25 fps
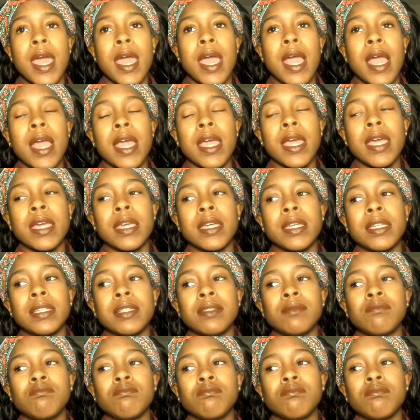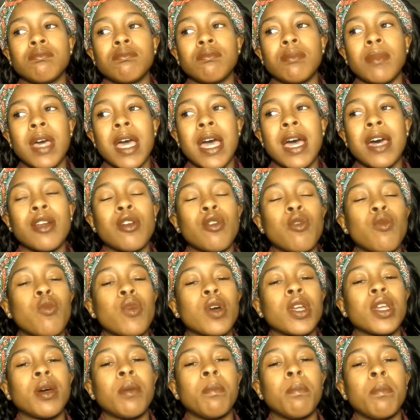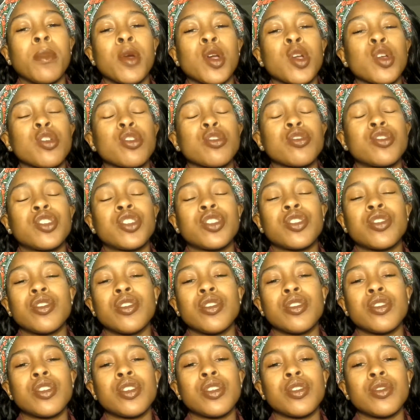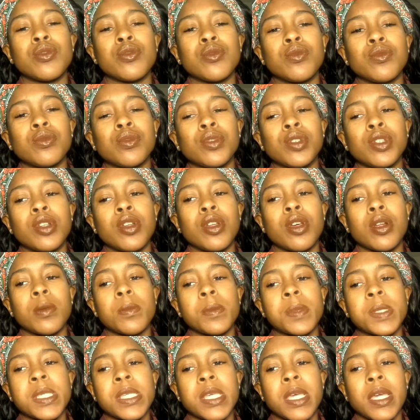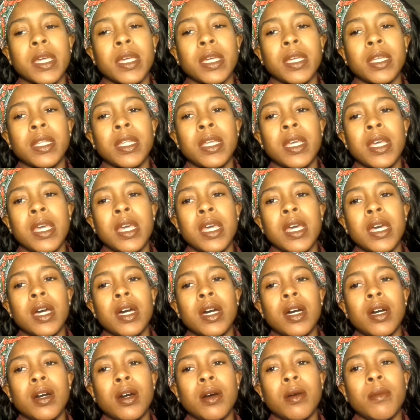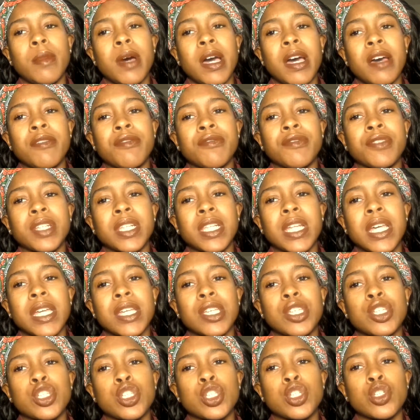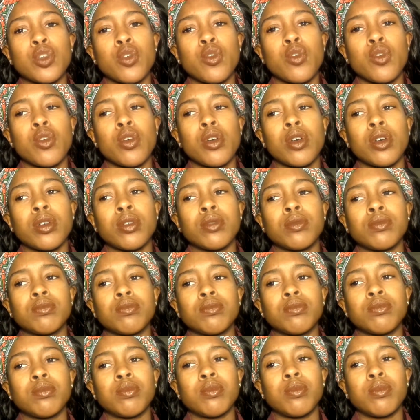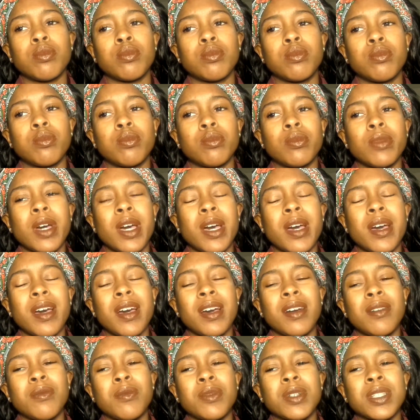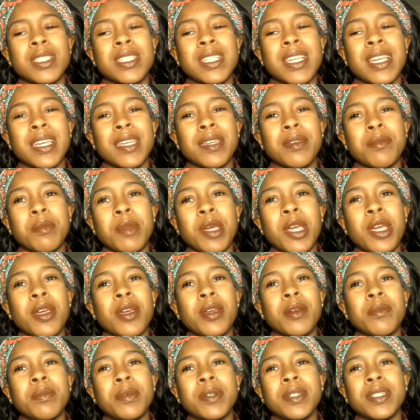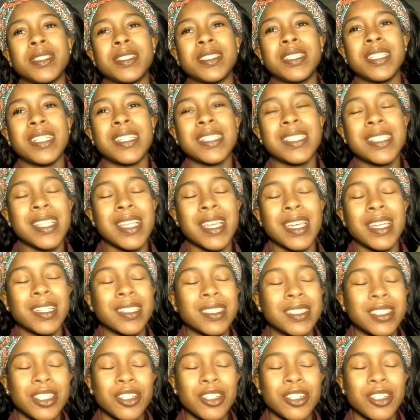and I don't want to merge the two, you know what I'm saying? I feel like, sure, once I get married, but that's like